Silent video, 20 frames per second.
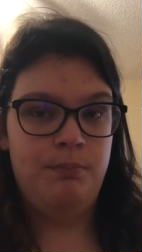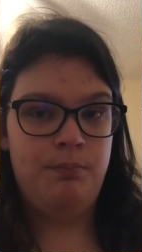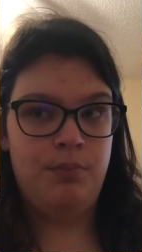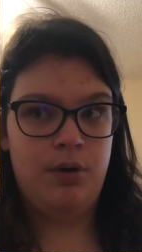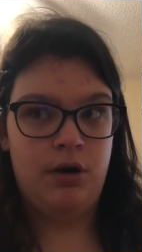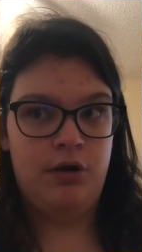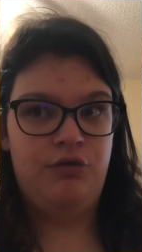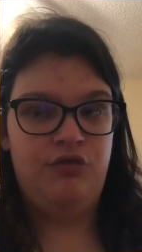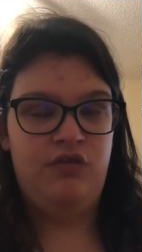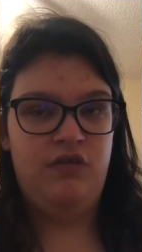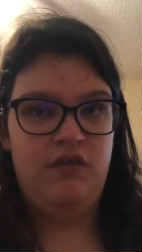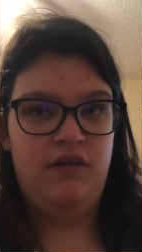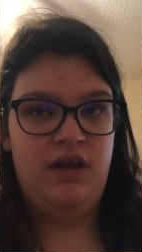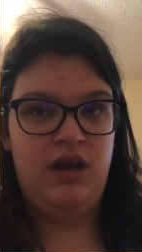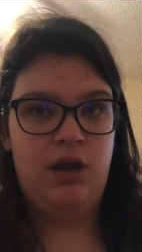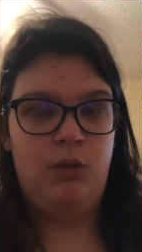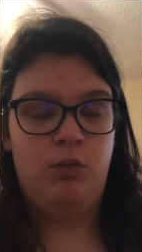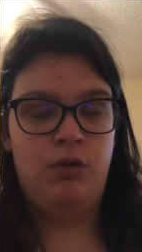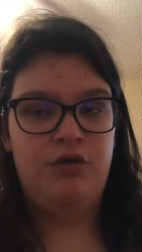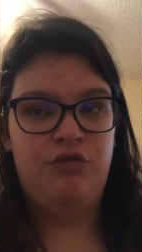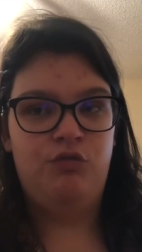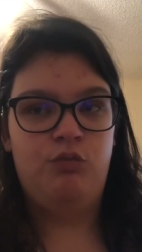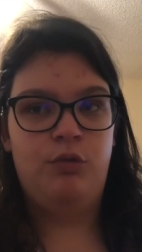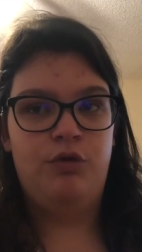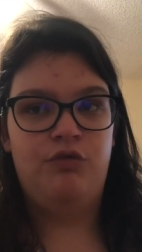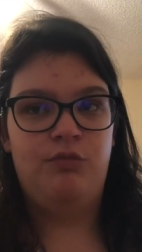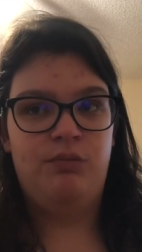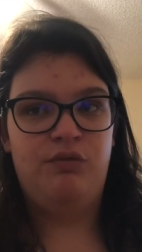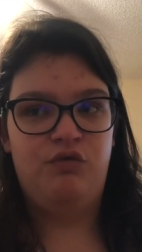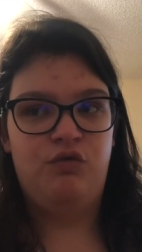person than I once
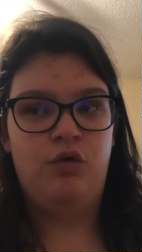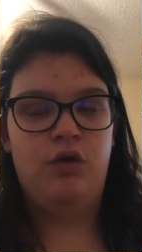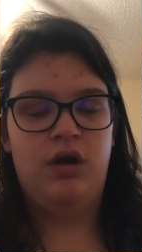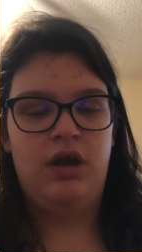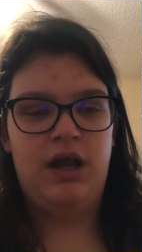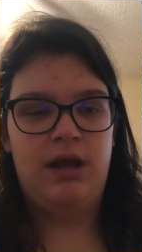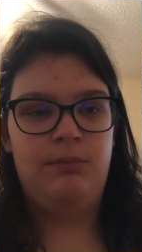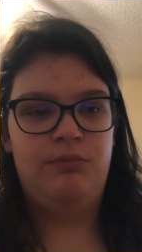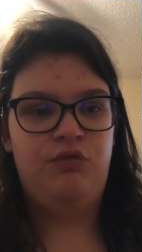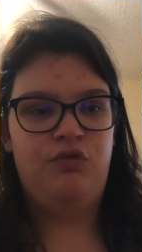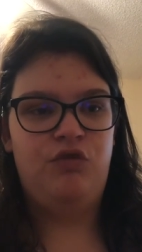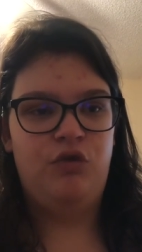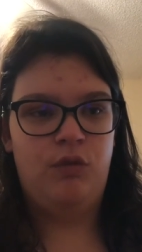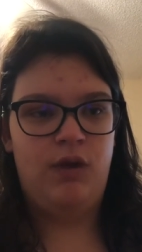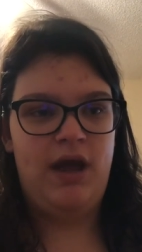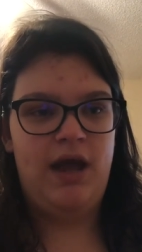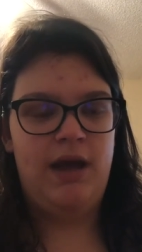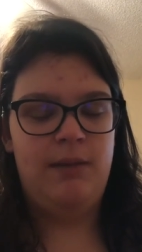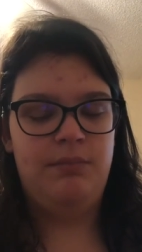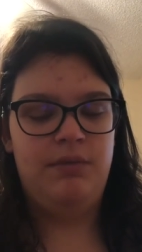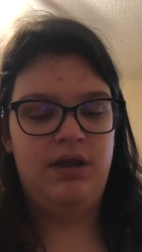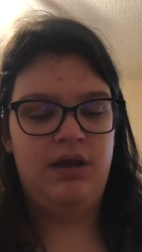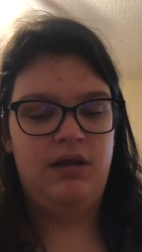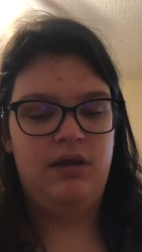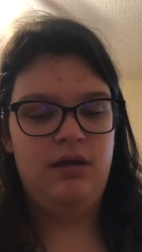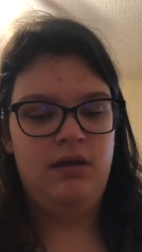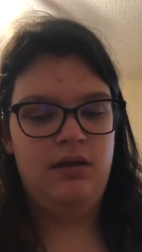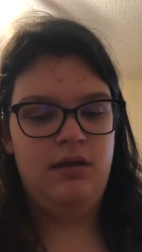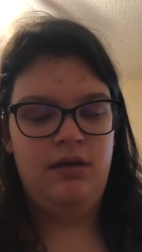was before. And I'm so happy